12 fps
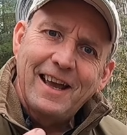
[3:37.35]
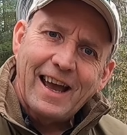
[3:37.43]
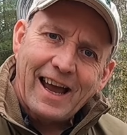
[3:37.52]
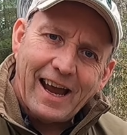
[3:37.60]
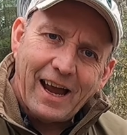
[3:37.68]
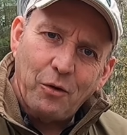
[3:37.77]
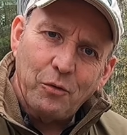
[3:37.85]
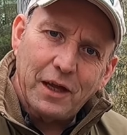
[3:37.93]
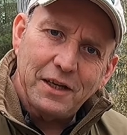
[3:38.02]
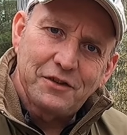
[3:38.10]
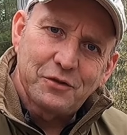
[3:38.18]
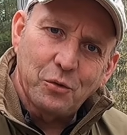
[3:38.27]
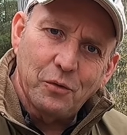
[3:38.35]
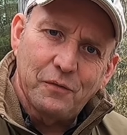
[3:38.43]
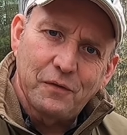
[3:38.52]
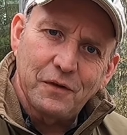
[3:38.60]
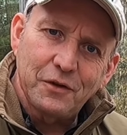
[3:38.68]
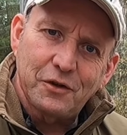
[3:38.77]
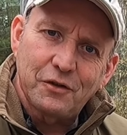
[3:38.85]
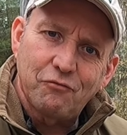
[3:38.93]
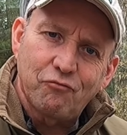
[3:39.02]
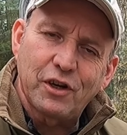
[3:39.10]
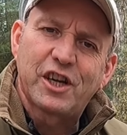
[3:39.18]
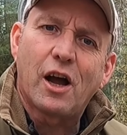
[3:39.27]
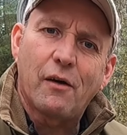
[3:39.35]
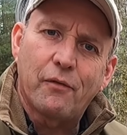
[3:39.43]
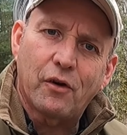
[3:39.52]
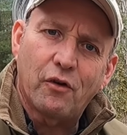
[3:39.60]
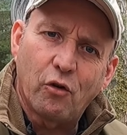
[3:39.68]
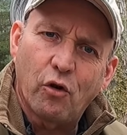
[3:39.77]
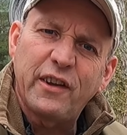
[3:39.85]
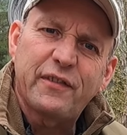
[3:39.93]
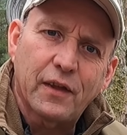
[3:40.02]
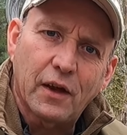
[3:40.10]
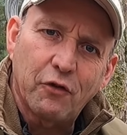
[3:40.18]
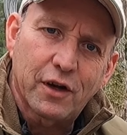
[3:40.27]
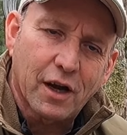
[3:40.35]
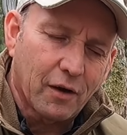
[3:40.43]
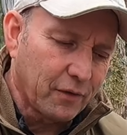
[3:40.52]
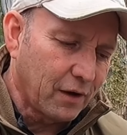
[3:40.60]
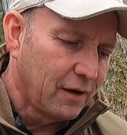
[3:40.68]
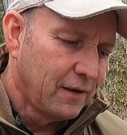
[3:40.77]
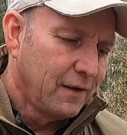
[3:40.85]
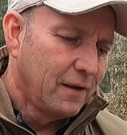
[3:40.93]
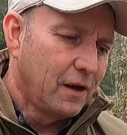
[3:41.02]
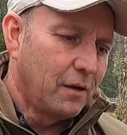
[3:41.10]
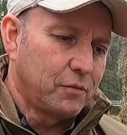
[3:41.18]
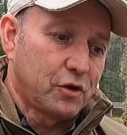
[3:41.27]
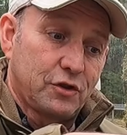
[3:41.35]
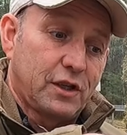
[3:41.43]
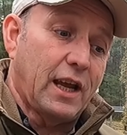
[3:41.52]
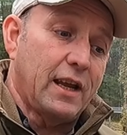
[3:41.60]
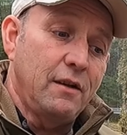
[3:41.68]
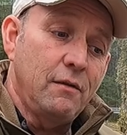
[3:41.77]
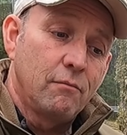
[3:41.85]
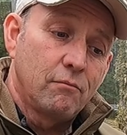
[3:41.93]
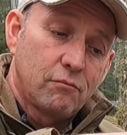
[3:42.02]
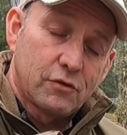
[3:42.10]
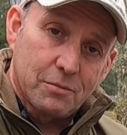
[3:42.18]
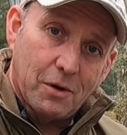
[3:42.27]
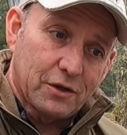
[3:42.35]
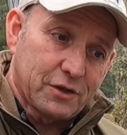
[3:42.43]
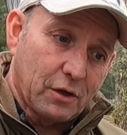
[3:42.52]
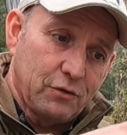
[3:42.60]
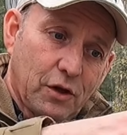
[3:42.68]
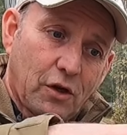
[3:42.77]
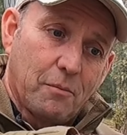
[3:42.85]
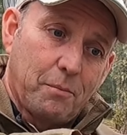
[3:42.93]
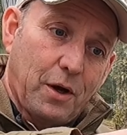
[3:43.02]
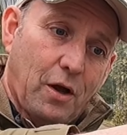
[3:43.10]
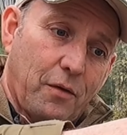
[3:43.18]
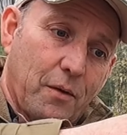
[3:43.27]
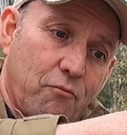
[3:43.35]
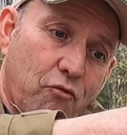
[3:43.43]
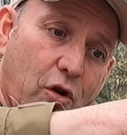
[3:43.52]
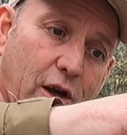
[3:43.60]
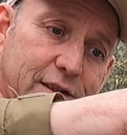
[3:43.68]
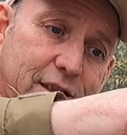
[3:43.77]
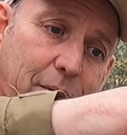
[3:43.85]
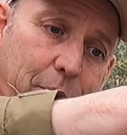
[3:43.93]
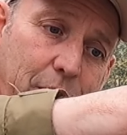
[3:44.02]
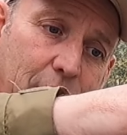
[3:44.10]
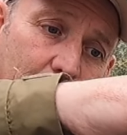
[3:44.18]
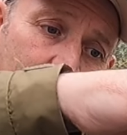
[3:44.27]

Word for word: how they sort of recover or if they recover because um, again tomatoes I can plant them right up